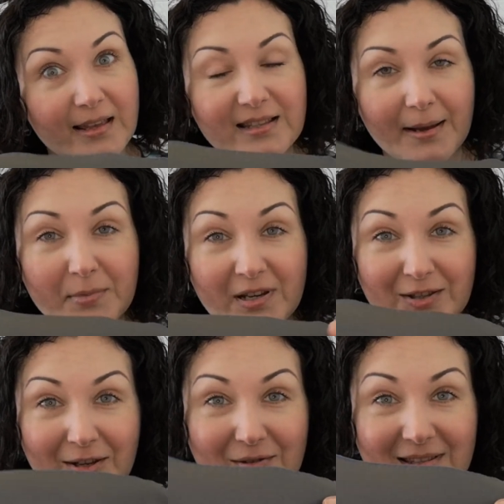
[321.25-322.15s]

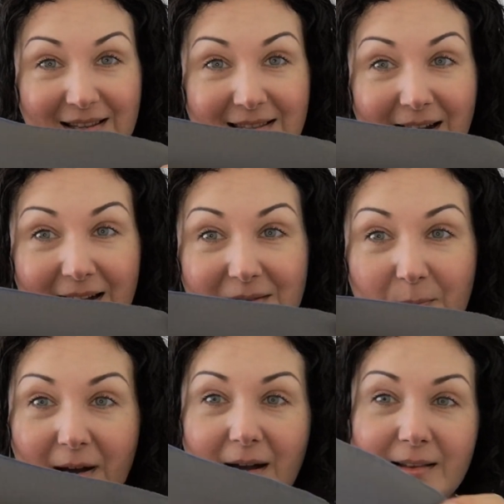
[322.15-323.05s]
tempted to use this side,
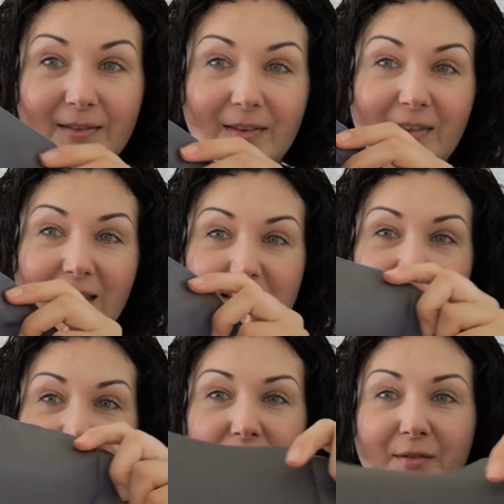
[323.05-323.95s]
but the thing
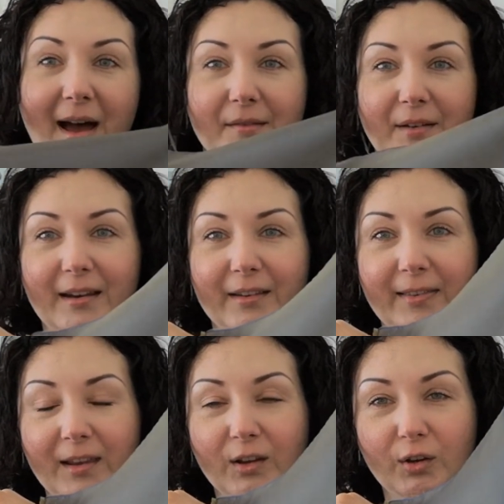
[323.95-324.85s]
is I don't have
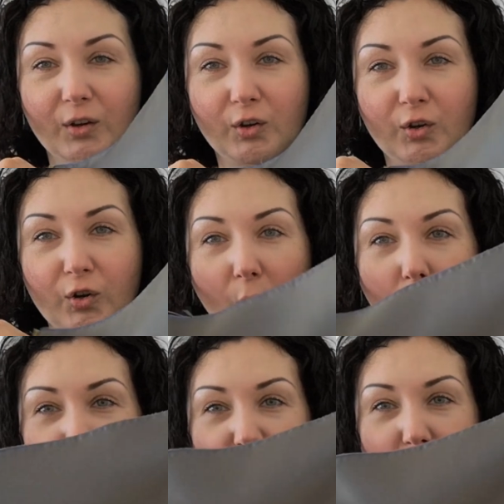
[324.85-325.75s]
anything
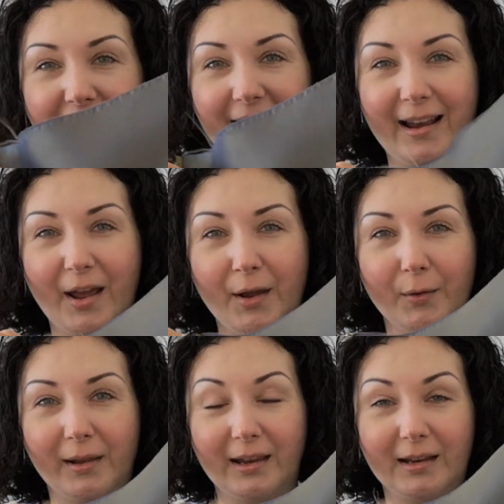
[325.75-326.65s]
gold or
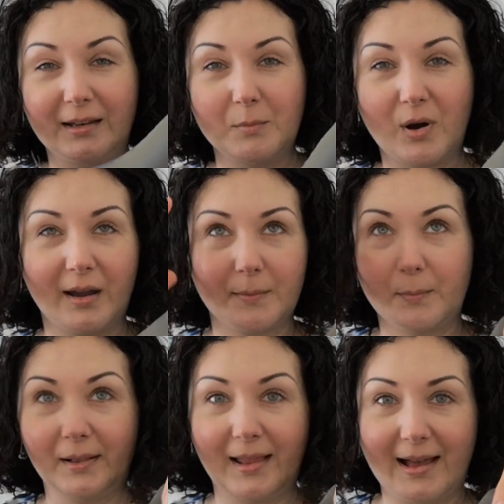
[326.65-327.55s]
yellow in my
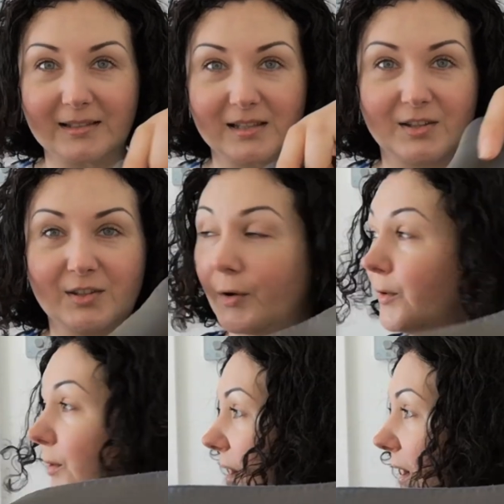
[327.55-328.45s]
plans,
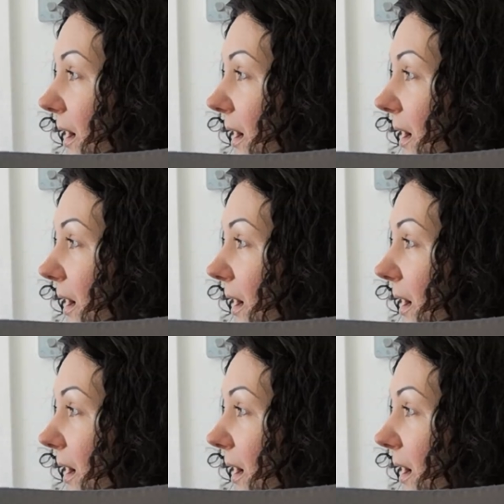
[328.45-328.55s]
so